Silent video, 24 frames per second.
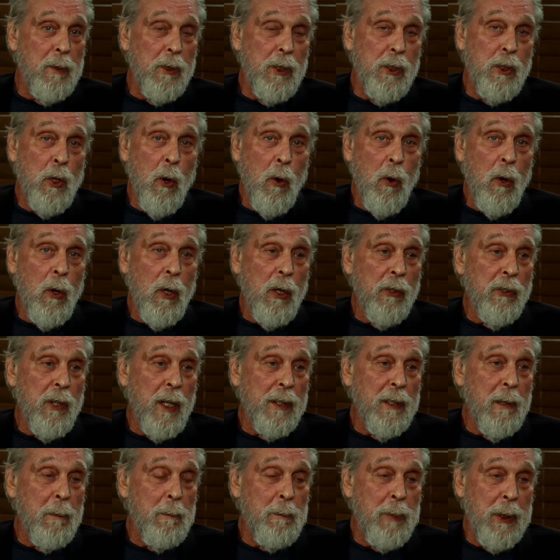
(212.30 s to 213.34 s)
doors
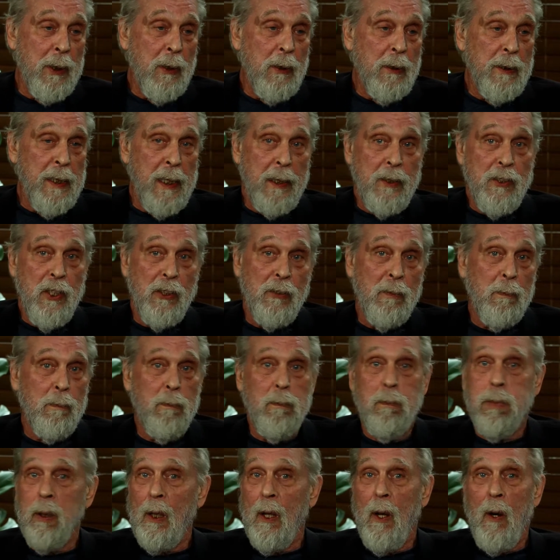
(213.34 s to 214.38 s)
on the building just
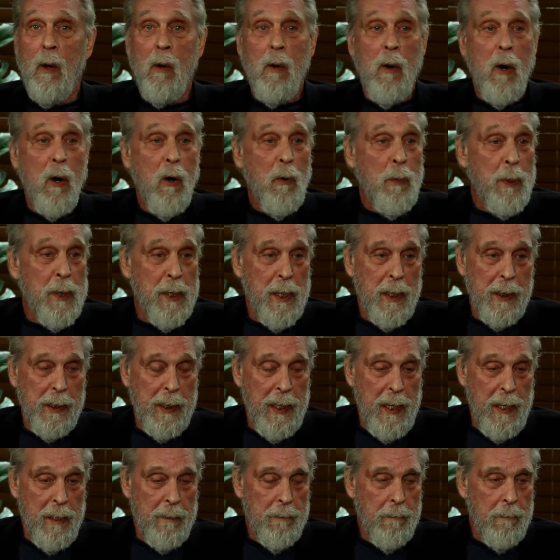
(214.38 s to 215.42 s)
blow open
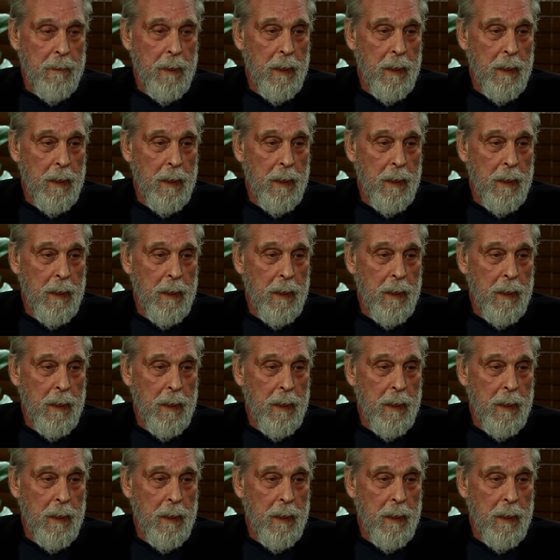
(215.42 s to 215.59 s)
again,